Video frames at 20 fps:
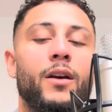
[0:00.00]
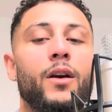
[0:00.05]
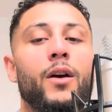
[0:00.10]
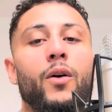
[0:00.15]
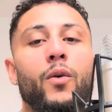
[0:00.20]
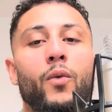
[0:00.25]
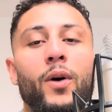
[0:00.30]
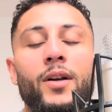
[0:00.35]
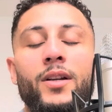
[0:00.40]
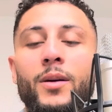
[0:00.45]

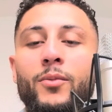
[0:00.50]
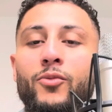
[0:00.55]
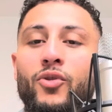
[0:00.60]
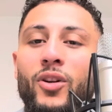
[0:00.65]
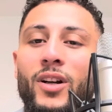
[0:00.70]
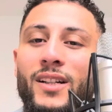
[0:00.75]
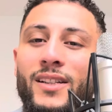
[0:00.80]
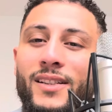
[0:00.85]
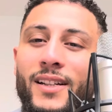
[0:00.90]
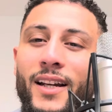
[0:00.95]
What I'm trying
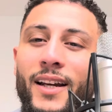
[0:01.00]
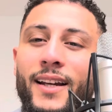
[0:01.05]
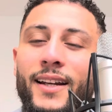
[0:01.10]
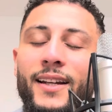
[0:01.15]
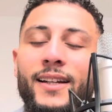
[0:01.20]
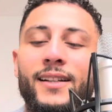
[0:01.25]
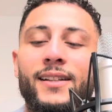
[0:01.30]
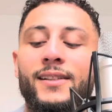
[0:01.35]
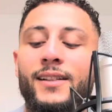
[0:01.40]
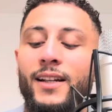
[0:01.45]
to say
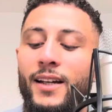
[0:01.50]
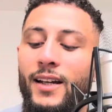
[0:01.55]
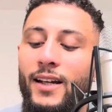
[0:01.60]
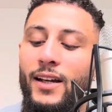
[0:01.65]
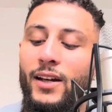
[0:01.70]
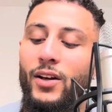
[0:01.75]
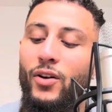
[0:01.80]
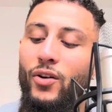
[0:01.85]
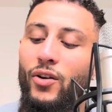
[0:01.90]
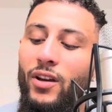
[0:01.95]
is,
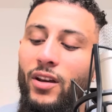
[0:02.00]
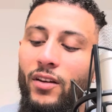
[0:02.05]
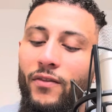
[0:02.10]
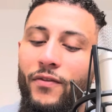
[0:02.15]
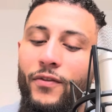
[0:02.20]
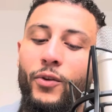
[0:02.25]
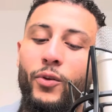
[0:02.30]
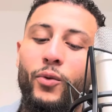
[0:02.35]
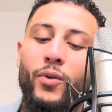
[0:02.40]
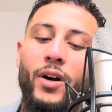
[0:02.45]
if
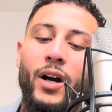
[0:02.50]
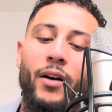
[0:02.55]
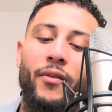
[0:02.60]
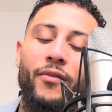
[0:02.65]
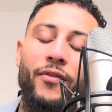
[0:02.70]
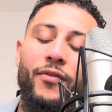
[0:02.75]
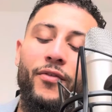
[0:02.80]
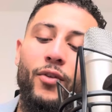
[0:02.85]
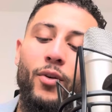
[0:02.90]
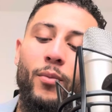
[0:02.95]
you come
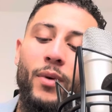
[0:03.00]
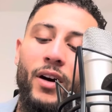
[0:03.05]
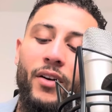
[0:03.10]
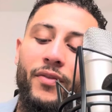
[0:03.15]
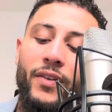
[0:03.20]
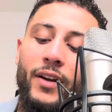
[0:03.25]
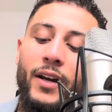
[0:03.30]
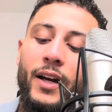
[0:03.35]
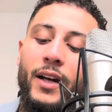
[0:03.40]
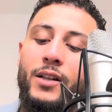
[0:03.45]
from
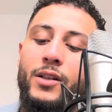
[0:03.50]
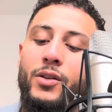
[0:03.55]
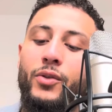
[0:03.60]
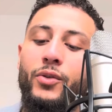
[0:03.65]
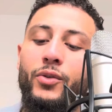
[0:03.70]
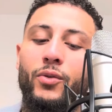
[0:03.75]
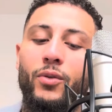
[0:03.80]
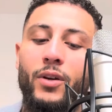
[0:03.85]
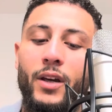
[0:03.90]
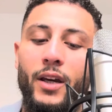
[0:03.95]
Africa
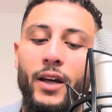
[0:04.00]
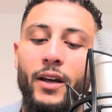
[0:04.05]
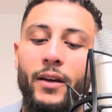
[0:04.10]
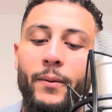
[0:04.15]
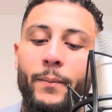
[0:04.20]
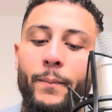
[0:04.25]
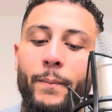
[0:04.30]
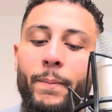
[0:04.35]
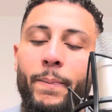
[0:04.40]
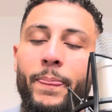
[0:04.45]
to UK,
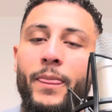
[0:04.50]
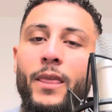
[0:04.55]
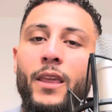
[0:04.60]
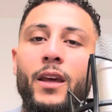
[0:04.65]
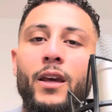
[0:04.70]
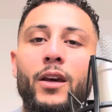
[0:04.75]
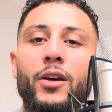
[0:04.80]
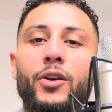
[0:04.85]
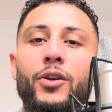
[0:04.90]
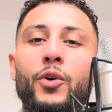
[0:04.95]

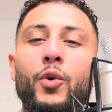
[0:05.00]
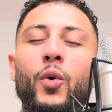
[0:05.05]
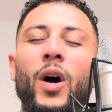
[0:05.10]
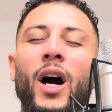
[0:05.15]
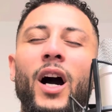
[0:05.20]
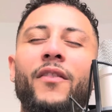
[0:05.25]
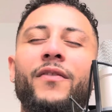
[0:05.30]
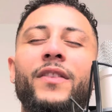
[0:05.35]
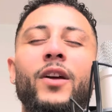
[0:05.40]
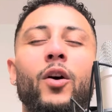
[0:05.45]
you
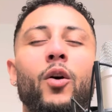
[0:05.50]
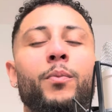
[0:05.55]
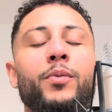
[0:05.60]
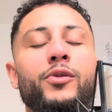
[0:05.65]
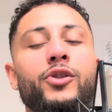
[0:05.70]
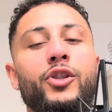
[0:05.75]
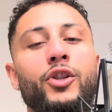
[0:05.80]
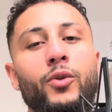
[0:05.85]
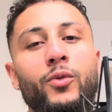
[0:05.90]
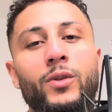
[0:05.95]
have the
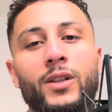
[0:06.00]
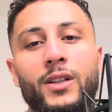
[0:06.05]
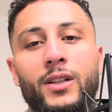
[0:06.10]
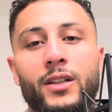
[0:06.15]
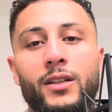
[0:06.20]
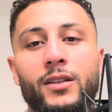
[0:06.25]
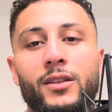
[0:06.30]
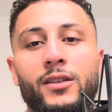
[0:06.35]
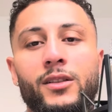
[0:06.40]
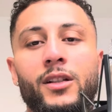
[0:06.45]

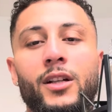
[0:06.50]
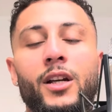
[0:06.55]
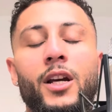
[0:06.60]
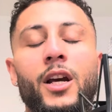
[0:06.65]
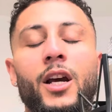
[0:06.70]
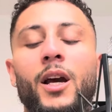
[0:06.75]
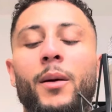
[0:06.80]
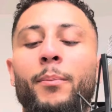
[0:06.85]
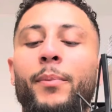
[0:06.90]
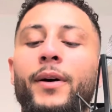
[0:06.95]
opportunities,
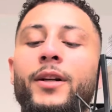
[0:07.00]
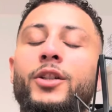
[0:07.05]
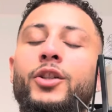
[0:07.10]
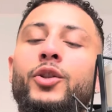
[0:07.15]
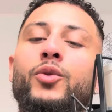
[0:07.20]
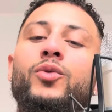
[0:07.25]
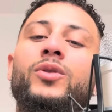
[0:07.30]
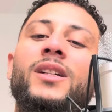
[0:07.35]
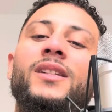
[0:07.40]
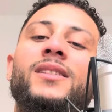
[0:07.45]
but
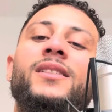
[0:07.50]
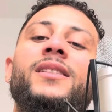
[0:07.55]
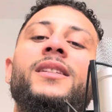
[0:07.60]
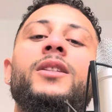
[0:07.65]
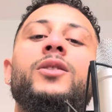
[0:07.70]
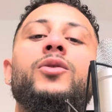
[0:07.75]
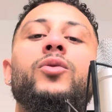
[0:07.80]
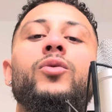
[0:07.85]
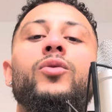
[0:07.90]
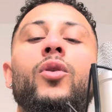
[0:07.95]
you just need
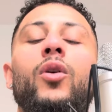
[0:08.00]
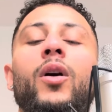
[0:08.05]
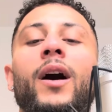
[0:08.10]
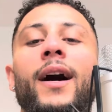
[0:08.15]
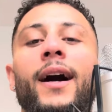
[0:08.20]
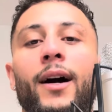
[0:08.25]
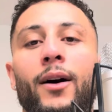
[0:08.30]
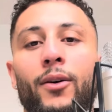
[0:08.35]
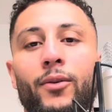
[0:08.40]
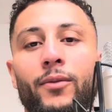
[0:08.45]
to know
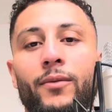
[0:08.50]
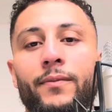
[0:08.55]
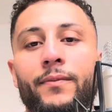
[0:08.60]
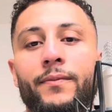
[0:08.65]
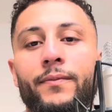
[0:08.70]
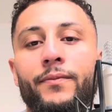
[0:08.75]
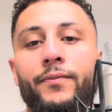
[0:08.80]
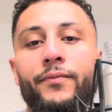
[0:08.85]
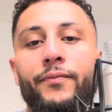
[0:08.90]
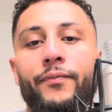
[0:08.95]
how.
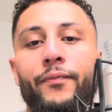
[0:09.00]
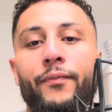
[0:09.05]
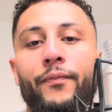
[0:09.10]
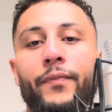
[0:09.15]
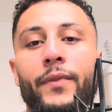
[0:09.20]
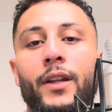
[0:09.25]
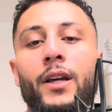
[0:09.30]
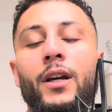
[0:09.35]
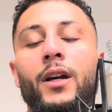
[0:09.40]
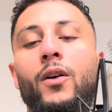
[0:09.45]

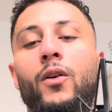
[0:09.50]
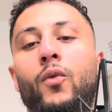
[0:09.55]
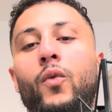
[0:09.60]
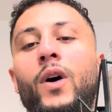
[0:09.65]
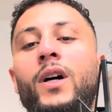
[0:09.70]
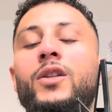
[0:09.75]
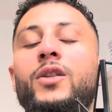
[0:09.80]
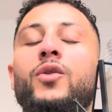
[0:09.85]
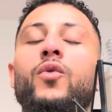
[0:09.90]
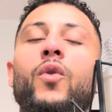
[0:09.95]

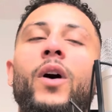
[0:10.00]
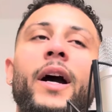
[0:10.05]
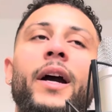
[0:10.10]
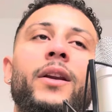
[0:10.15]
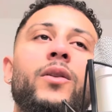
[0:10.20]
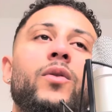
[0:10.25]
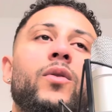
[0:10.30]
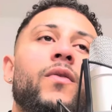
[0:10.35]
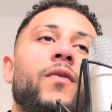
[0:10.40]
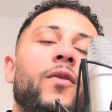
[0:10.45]
What do I
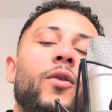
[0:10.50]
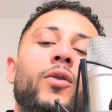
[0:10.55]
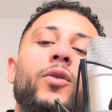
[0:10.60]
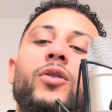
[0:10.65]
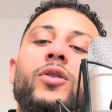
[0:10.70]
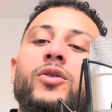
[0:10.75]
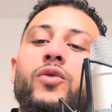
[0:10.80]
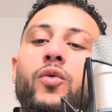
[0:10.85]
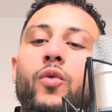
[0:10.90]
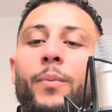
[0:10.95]
do for
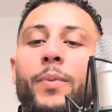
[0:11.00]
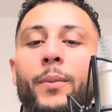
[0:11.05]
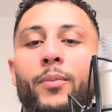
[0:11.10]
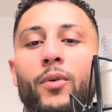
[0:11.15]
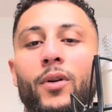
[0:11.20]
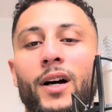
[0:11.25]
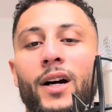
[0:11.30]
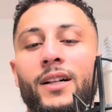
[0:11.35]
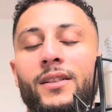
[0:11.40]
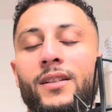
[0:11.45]
those who people
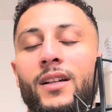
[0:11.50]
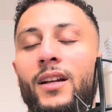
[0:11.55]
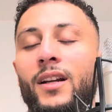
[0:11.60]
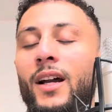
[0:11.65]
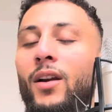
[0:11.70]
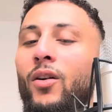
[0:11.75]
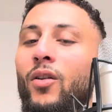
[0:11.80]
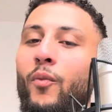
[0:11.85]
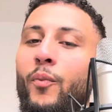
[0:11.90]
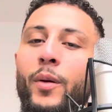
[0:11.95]
are asking? A
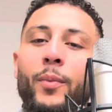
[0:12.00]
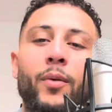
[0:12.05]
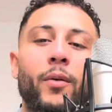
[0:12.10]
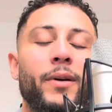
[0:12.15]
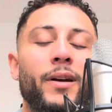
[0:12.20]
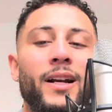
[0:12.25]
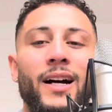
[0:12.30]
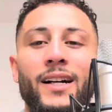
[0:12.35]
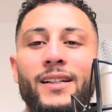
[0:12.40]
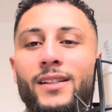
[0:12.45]
lot of people have
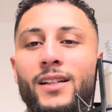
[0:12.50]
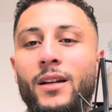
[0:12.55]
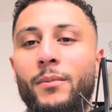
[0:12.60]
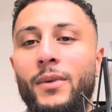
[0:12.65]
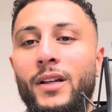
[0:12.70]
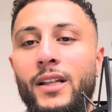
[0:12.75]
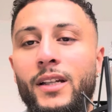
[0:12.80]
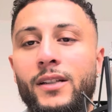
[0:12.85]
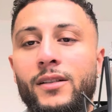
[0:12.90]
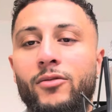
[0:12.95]
been asking me
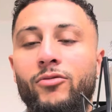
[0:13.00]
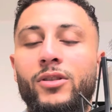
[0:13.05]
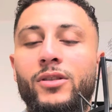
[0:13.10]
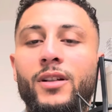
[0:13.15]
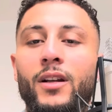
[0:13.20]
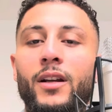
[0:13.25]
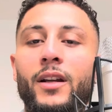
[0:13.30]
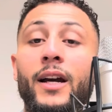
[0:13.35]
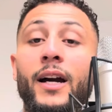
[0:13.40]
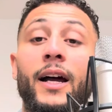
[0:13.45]
this
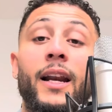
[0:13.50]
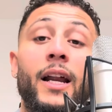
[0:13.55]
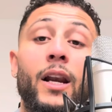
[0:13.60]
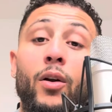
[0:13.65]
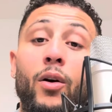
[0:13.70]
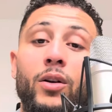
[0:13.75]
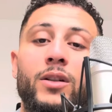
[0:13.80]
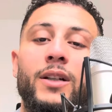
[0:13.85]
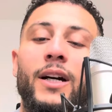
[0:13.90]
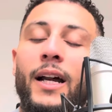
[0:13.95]
recently, and a
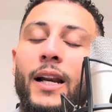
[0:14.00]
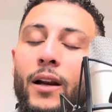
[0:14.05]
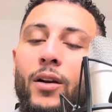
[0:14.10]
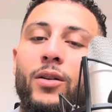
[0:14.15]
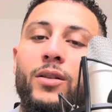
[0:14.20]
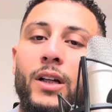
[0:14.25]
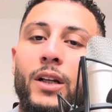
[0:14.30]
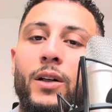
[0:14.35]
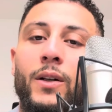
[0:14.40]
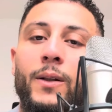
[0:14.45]
lot.
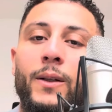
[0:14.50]
The